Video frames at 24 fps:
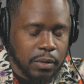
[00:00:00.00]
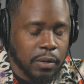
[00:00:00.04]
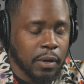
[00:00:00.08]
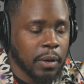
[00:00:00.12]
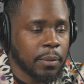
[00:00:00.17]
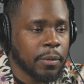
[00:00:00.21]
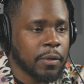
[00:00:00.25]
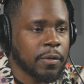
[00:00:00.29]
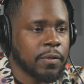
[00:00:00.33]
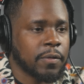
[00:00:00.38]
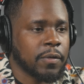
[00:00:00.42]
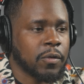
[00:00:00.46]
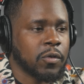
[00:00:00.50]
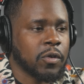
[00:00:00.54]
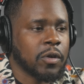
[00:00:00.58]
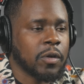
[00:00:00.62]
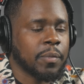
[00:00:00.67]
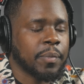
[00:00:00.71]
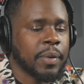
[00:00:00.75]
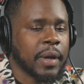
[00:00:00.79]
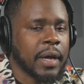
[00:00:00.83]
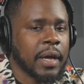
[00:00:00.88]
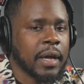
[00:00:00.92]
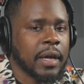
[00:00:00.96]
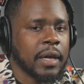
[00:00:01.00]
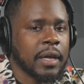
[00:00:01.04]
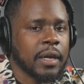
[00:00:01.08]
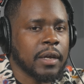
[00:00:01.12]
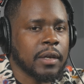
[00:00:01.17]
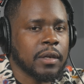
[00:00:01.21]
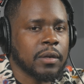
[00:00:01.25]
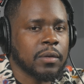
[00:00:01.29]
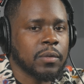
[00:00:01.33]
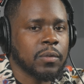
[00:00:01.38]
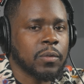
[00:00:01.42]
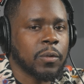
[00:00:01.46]
Number four,
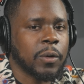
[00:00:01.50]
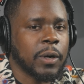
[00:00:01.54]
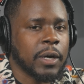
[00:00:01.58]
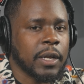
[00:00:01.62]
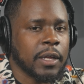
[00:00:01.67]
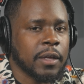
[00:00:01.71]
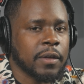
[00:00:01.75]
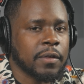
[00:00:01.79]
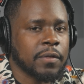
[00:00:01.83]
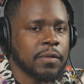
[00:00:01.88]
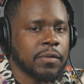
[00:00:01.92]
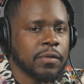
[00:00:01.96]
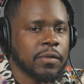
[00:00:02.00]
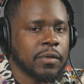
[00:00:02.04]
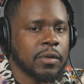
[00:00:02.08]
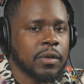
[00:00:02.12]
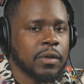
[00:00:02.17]
pain. What if